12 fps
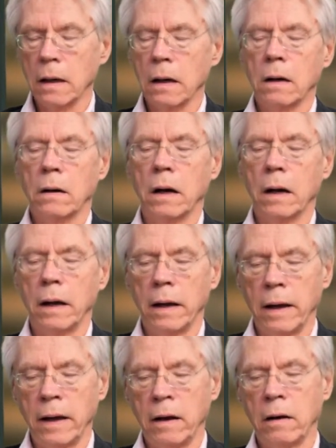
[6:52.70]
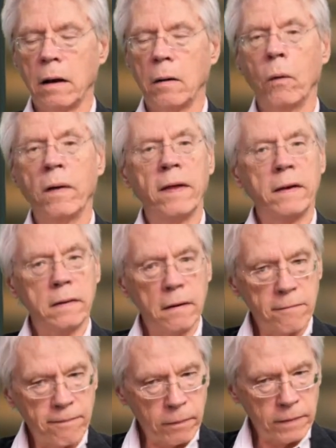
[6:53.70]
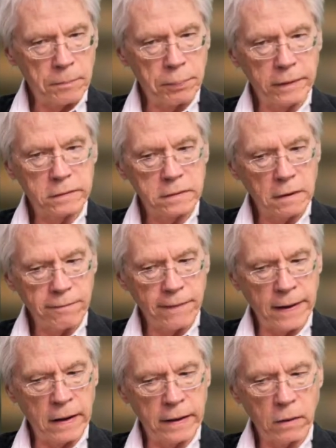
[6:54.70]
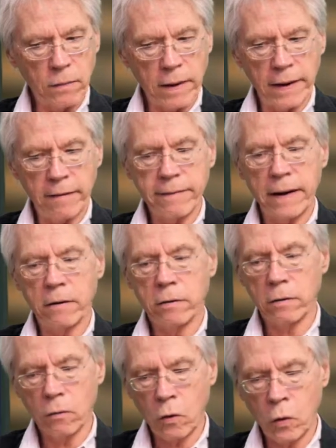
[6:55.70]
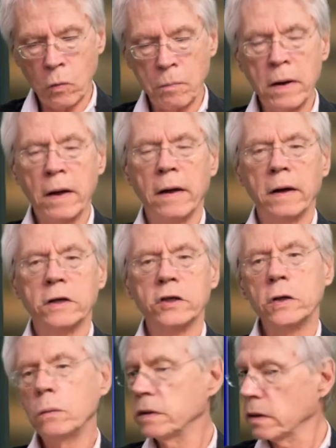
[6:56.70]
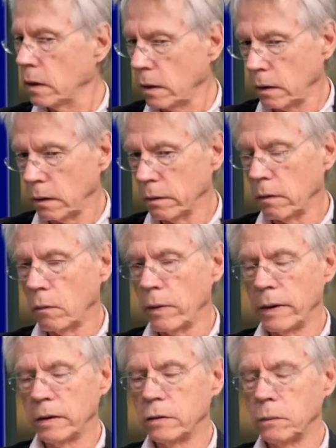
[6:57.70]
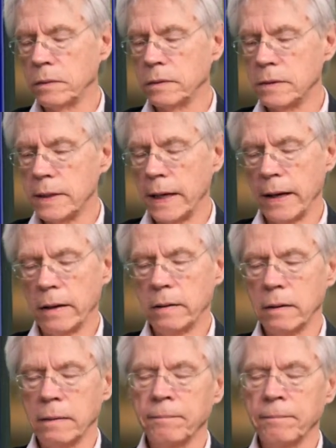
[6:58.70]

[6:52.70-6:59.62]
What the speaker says: When the police did finally arrive at her home, she was killed already. She was dead.